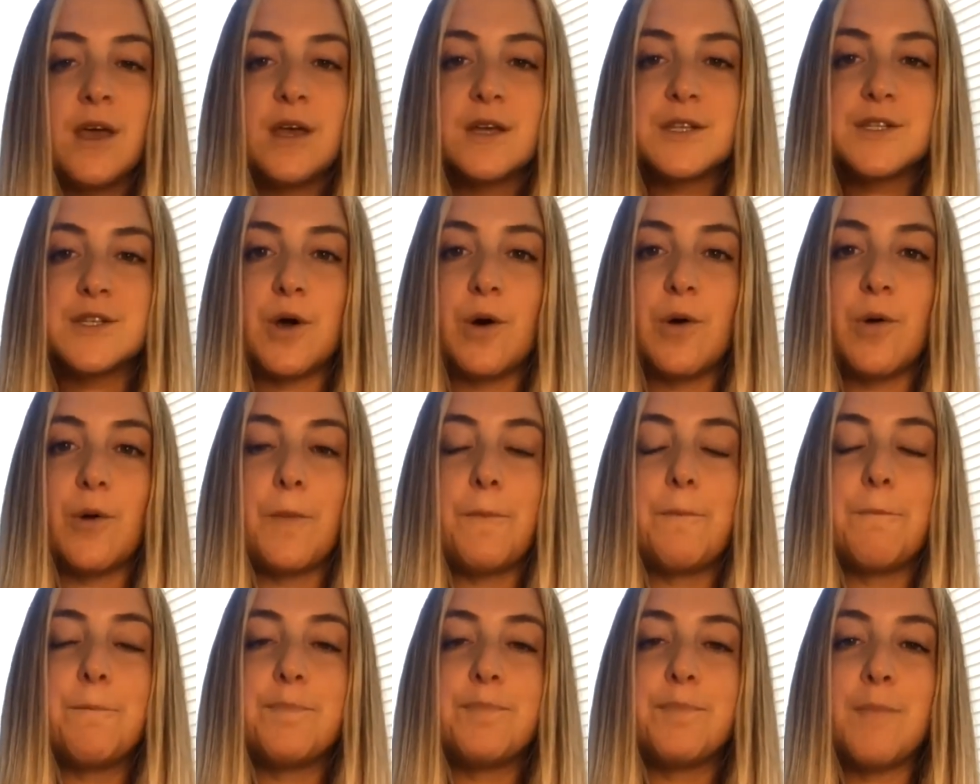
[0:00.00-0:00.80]

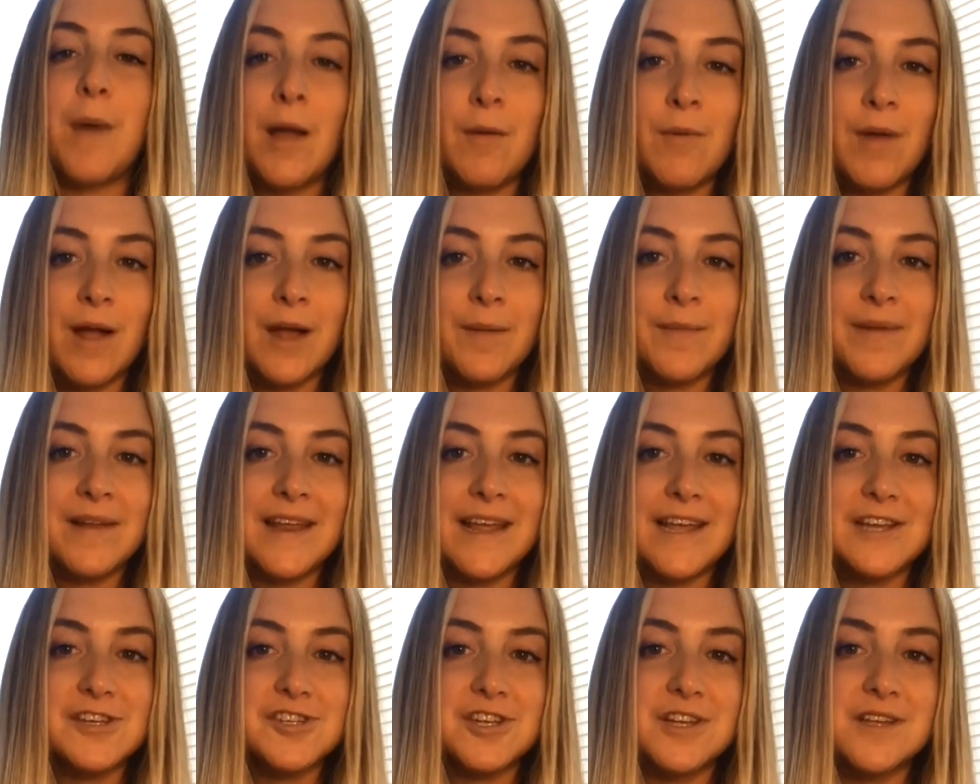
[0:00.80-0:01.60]
So my
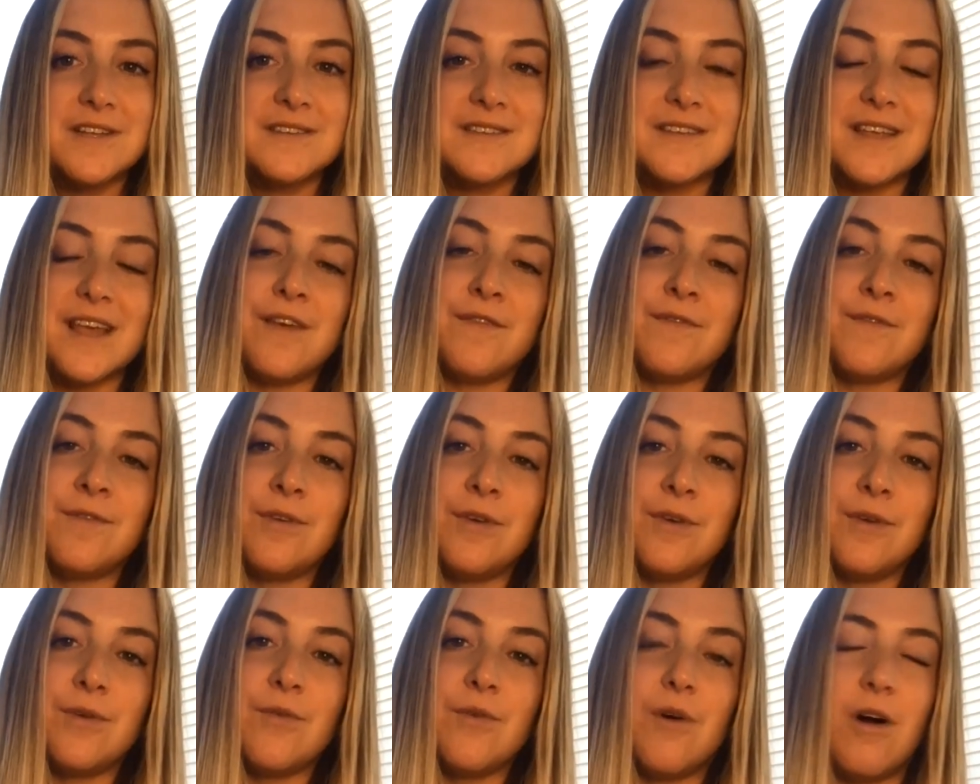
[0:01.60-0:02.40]
recommendations, if
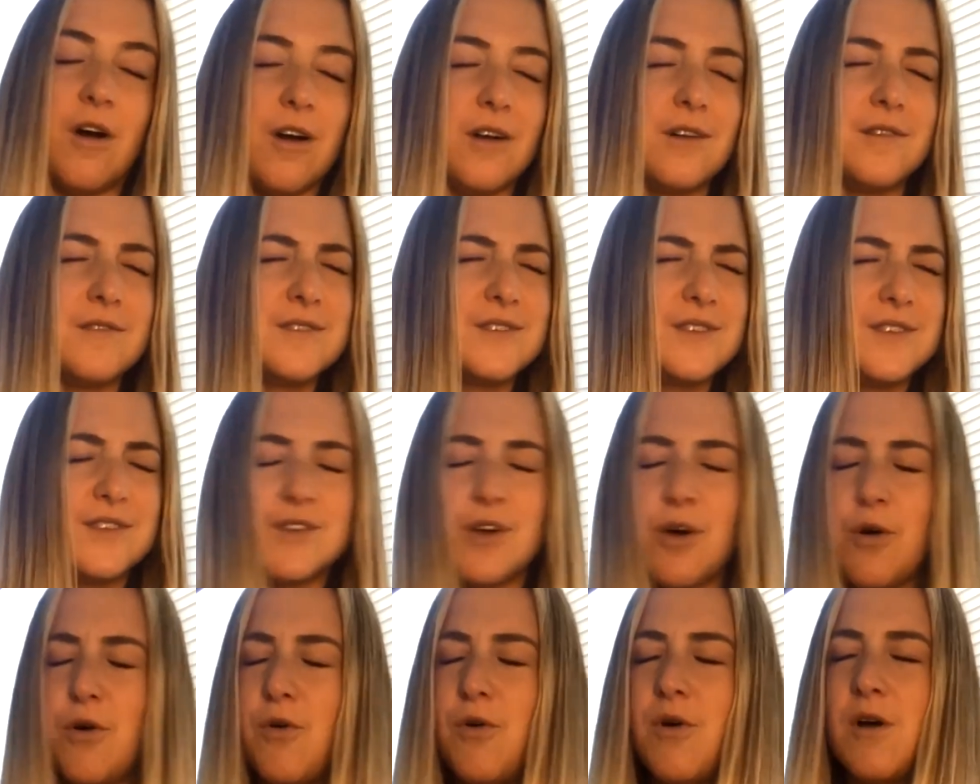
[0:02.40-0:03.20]
you are
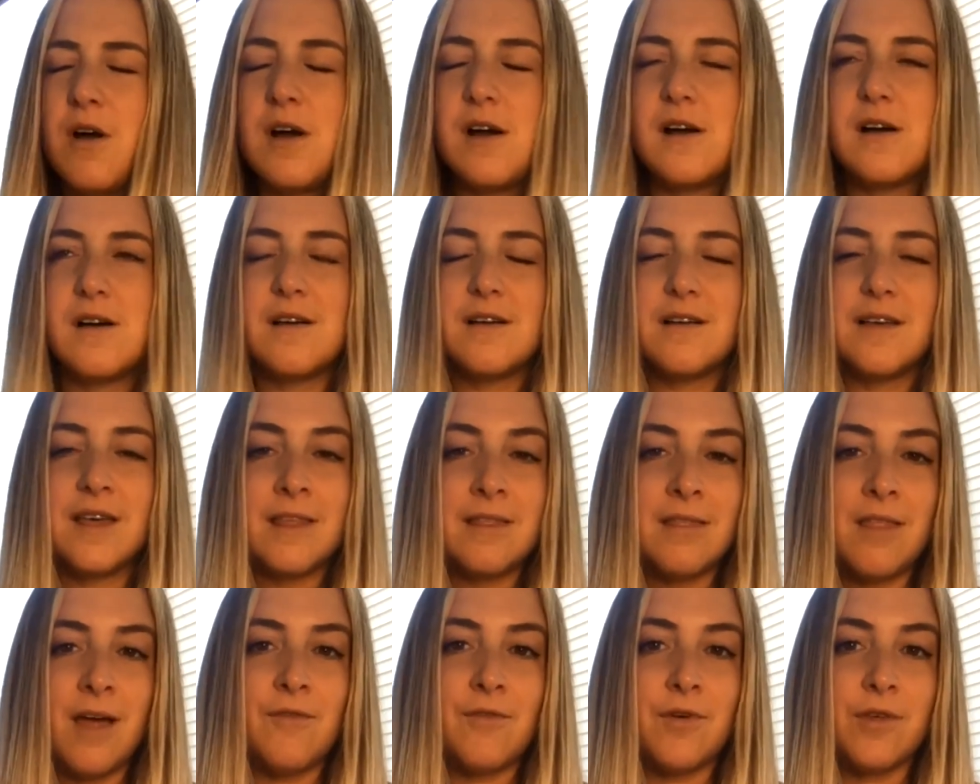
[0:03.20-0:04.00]
so
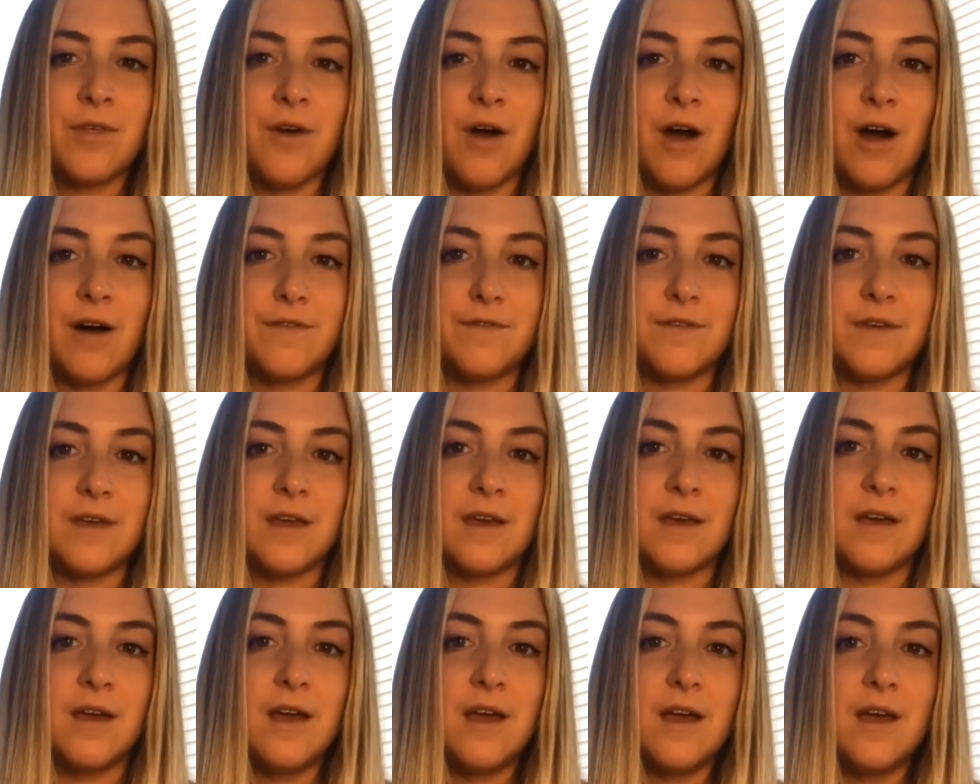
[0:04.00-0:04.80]
in love with
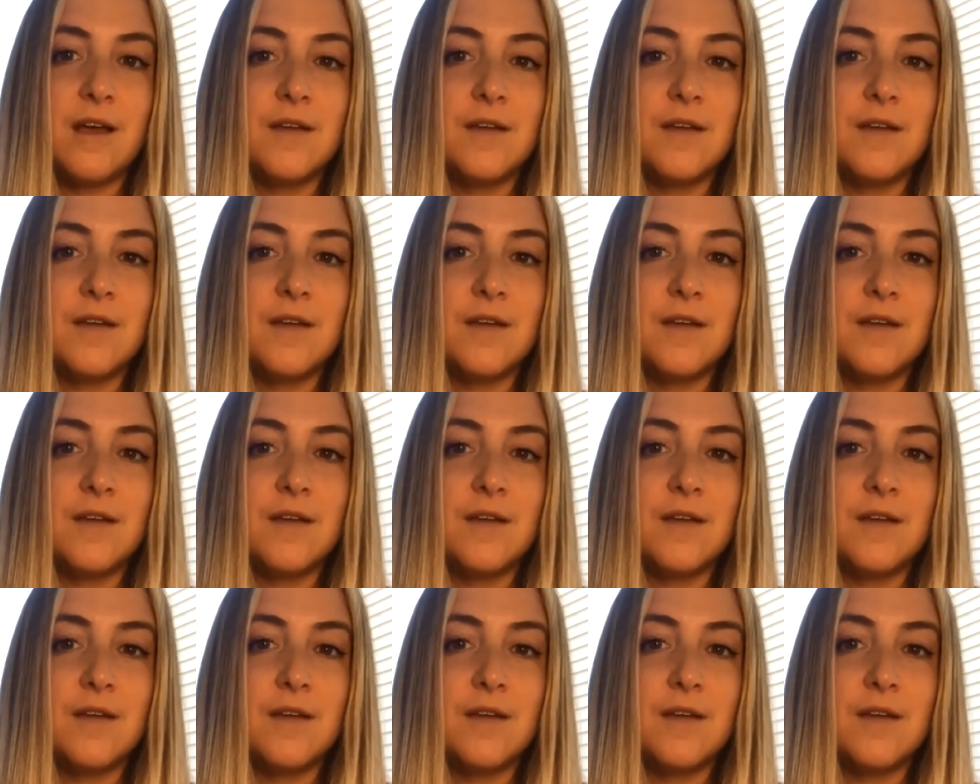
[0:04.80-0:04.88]
coffee,